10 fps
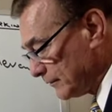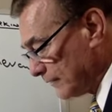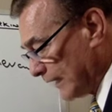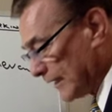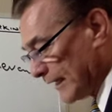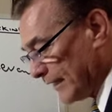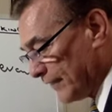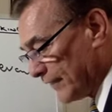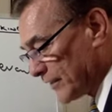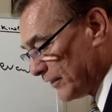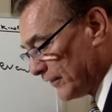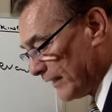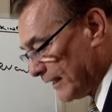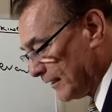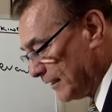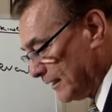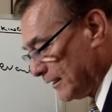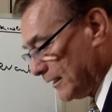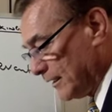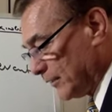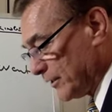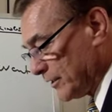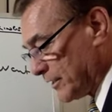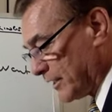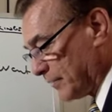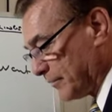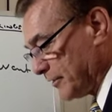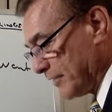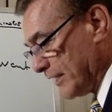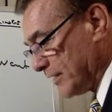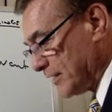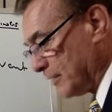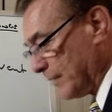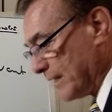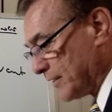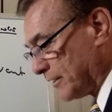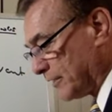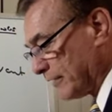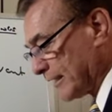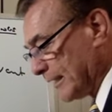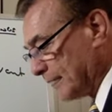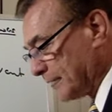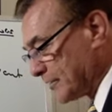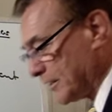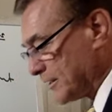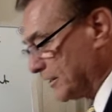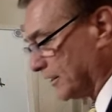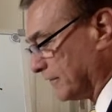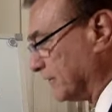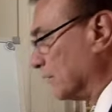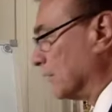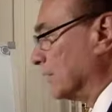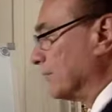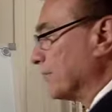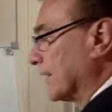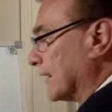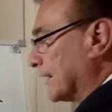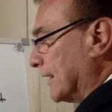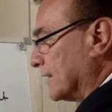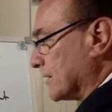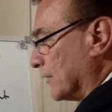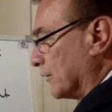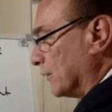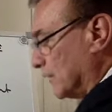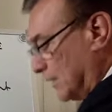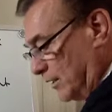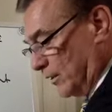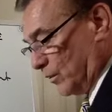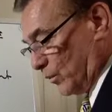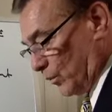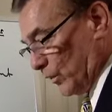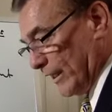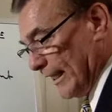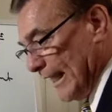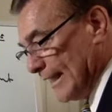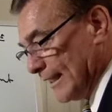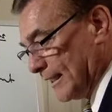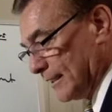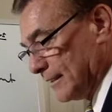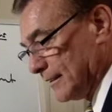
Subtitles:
allocating fixed overhead, which is the depreciation based on direct labour, assigns $1.04. Okay, so we're adding,